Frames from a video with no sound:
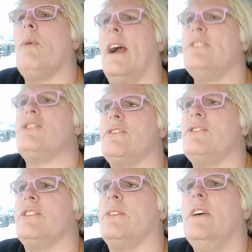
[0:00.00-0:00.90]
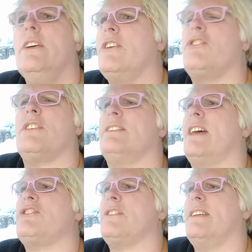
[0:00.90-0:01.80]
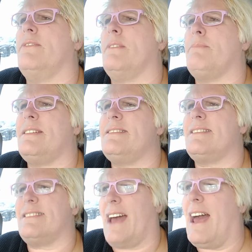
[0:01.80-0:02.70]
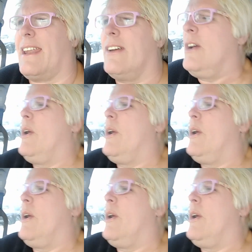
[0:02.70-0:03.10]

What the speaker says: Why should you? You should. That shouldn't even be said.